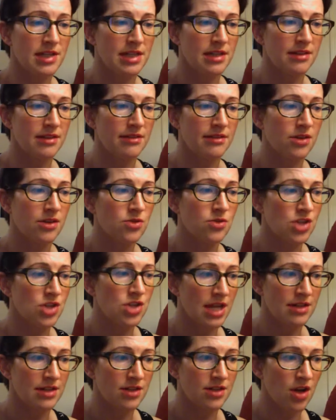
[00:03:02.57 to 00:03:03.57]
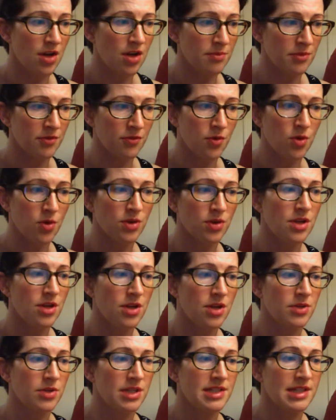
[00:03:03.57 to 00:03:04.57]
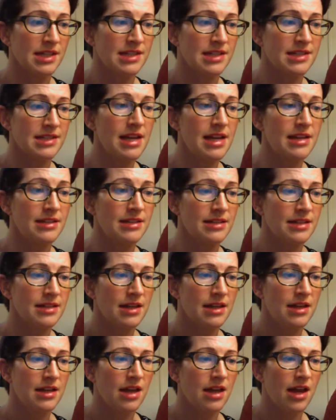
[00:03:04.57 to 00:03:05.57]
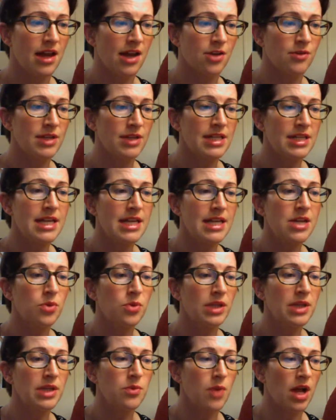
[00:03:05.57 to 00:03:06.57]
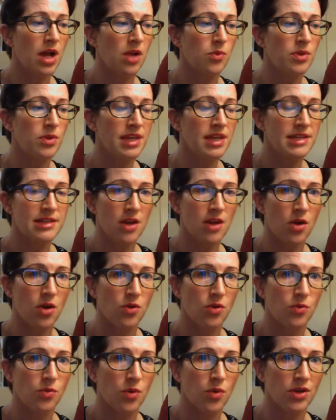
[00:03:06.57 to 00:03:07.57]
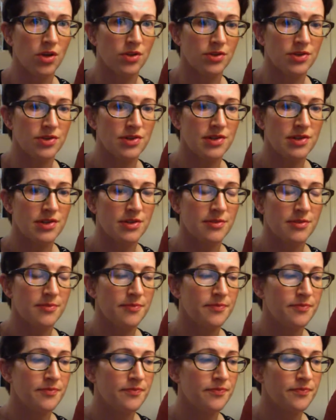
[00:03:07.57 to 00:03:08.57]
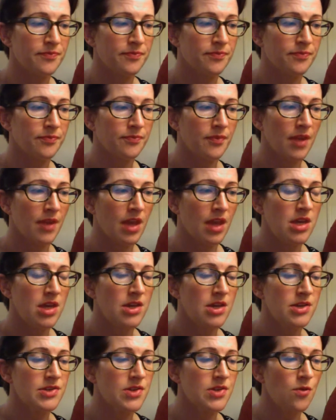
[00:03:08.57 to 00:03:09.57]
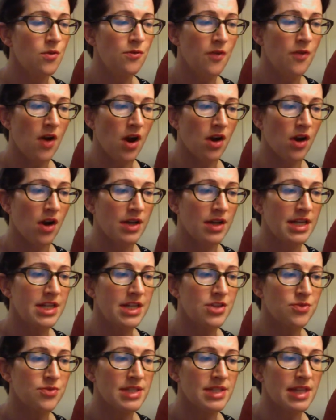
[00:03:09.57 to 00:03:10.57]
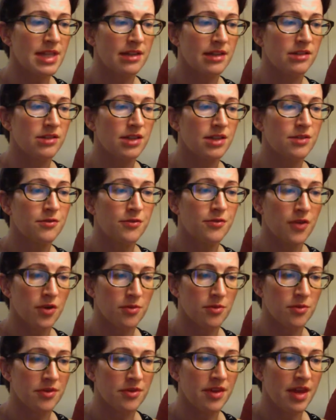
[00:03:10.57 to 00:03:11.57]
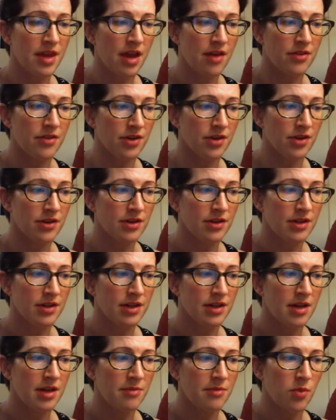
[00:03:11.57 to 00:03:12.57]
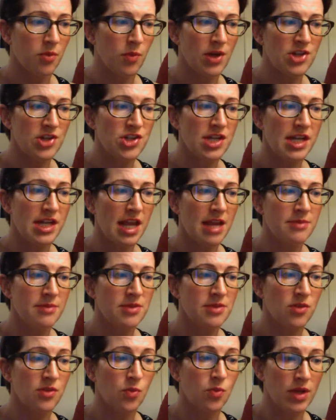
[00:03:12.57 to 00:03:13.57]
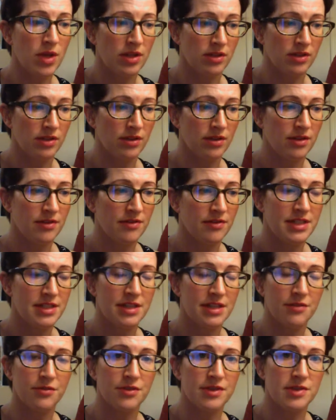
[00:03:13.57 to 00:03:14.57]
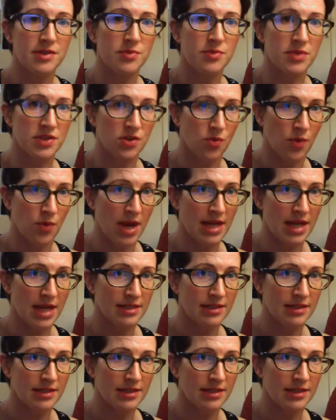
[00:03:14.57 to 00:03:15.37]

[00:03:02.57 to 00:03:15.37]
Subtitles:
though she had not before known its extent, agreed equally well with his own words. So far, each recital confirmed the other, but when she came to the will, the difference was great.